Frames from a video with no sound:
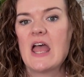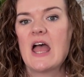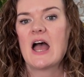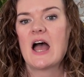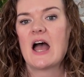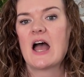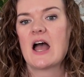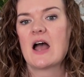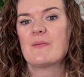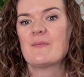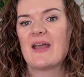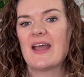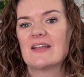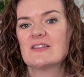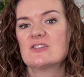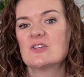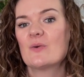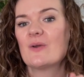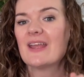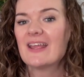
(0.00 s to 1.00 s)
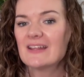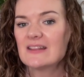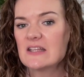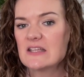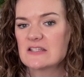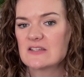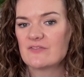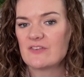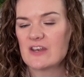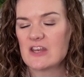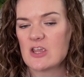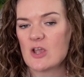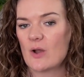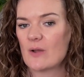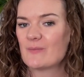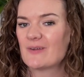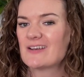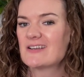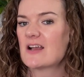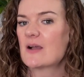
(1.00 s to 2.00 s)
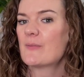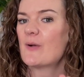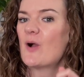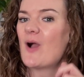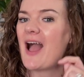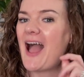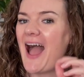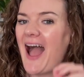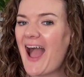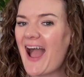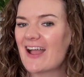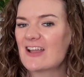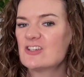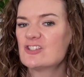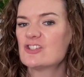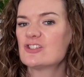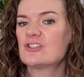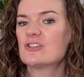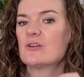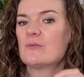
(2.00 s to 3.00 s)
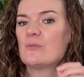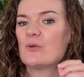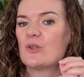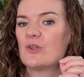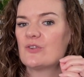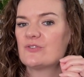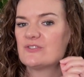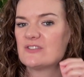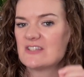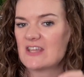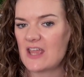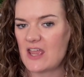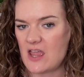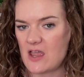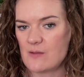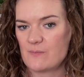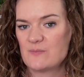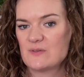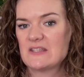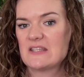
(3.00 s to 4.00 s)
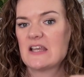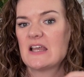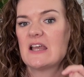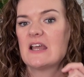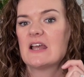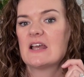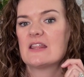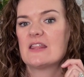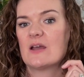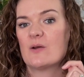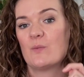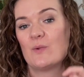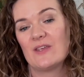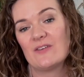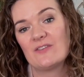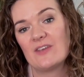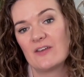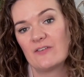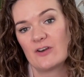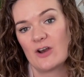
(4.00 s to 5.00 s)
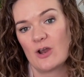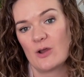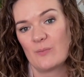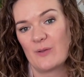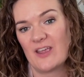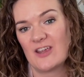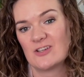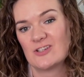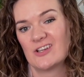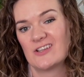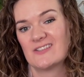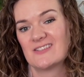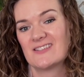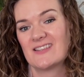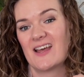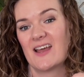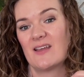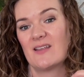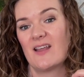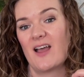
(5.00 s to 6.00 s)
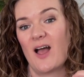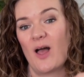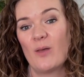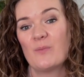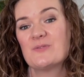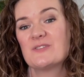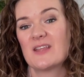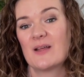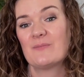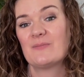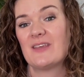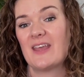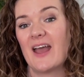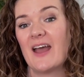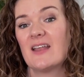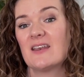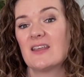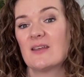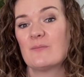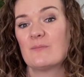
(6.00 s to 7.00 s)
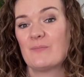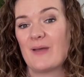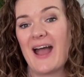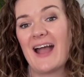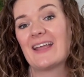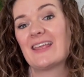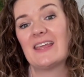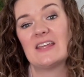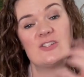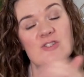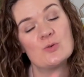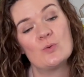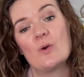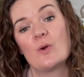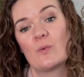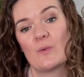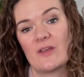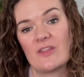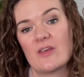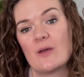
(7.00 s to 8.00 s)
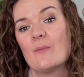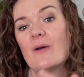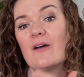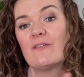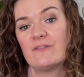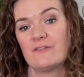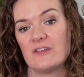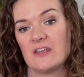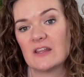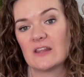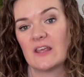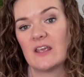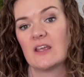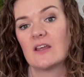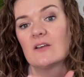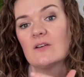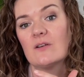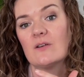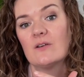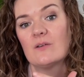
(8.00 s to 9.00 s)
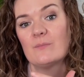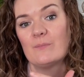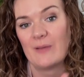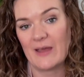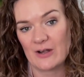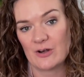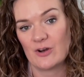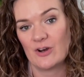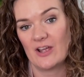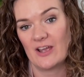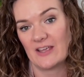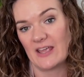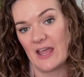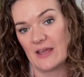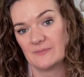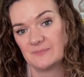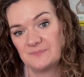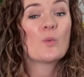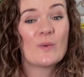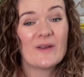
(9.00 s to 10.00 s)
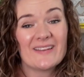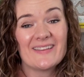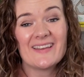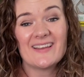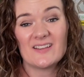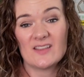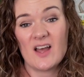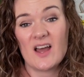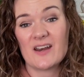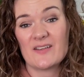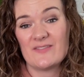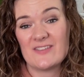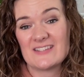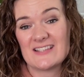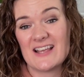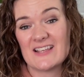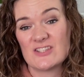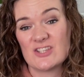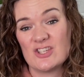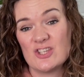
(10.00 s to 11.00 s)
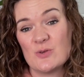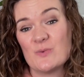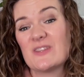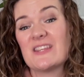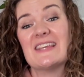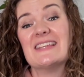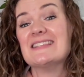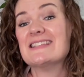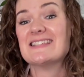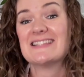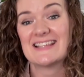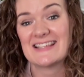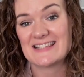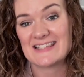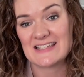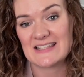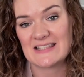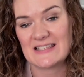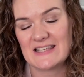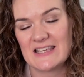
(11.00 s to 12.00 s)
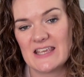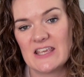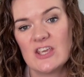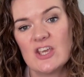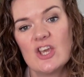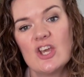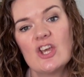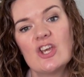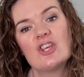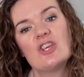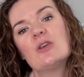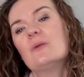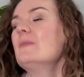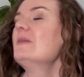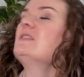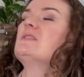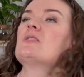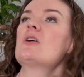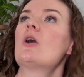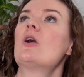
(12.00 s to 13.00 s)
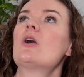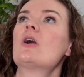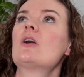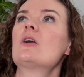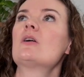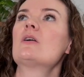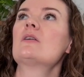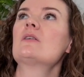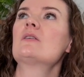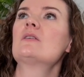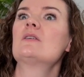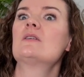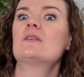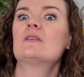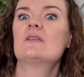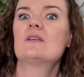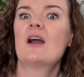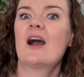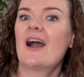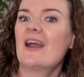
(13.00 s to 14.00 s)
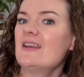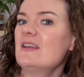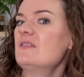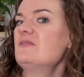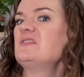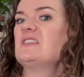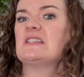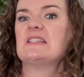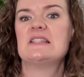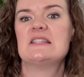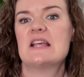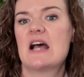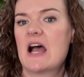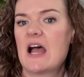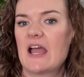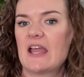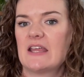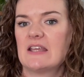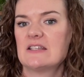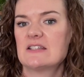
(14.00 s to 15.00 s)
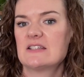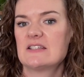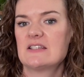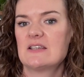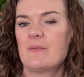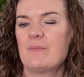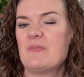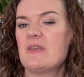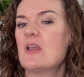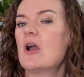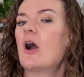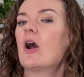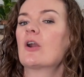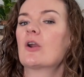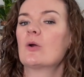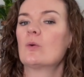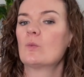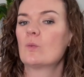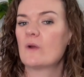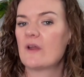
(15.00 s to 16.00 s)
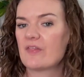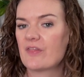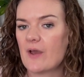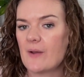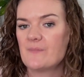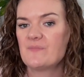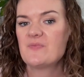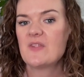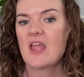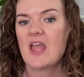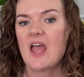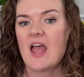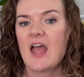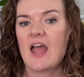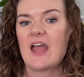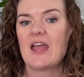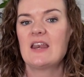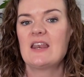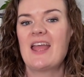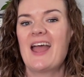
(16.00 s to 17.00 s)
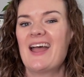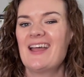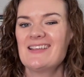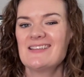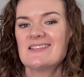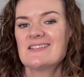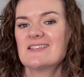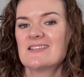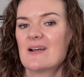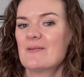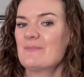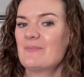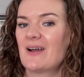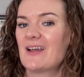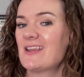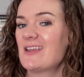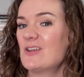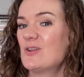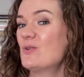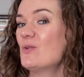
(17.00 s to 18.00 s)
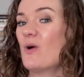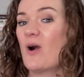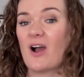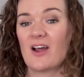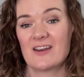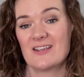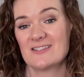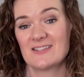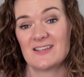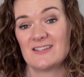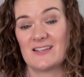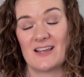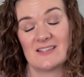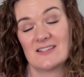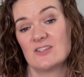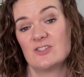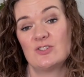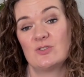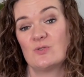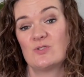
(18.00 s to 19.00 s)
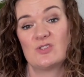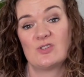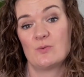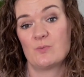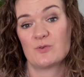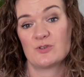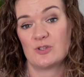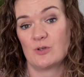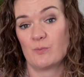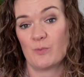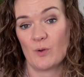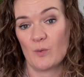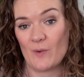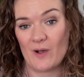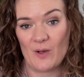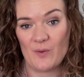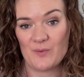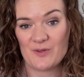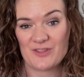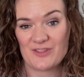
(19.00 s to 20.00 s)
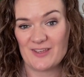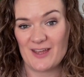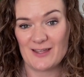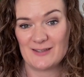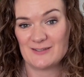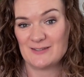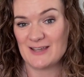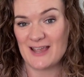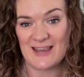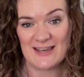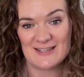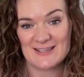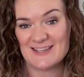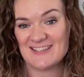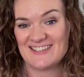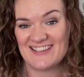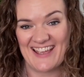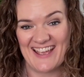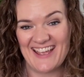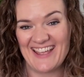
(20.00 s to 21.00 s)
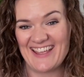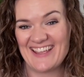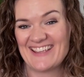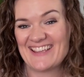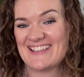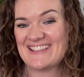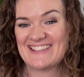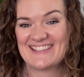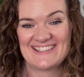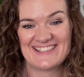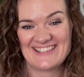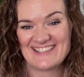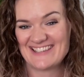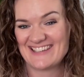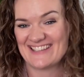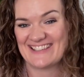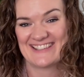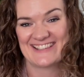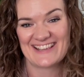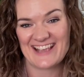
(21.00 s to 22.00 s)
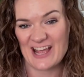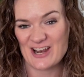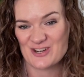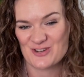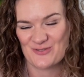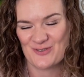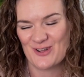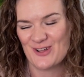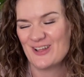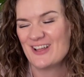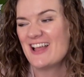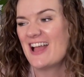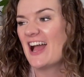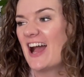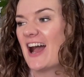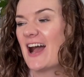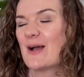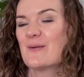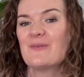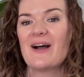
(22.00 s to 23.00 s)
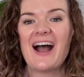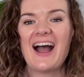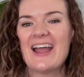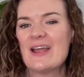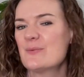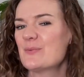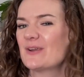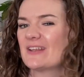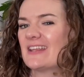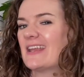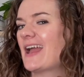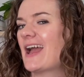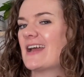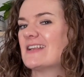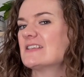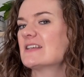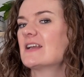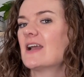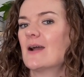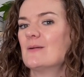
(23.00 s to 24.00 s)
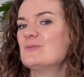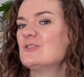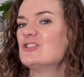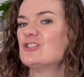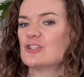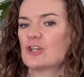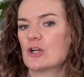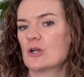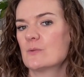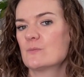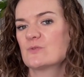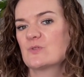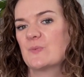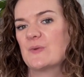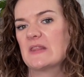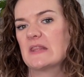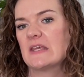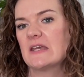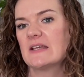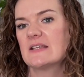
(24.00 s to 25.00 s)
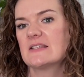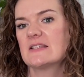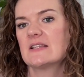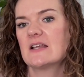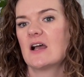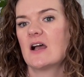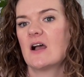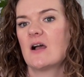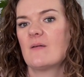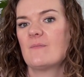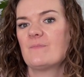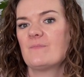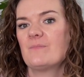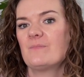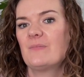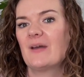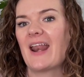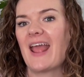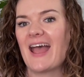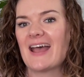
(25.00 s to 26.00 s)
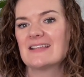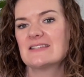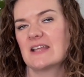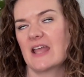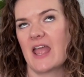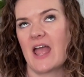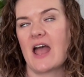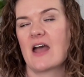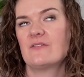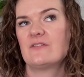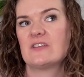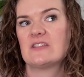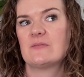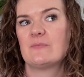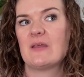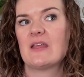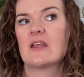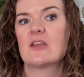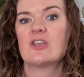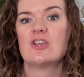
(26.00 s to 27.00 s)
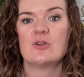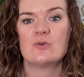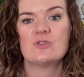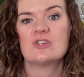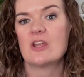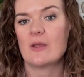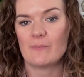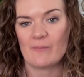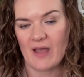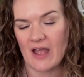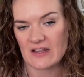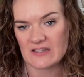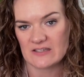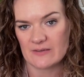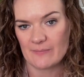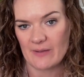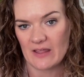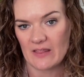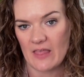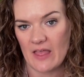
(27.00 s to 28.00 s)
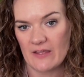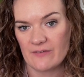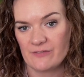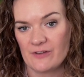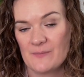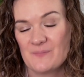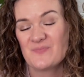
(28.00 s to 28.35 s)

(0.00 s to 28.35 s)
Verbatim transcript: Um, and so in this video, I'm gonna talk about actionable tips that we've given our patients that helps them get back into a rhythm of feeling better again. Really, a lot of this has to do with consistency. Humans are kind of designed to be on a rhythm. And as somebody who honestly doesn't do super duper well with a day to day consistent schedule, um, I really had to come to terms with this. Um, but as I have, it's made a huge impact in my life.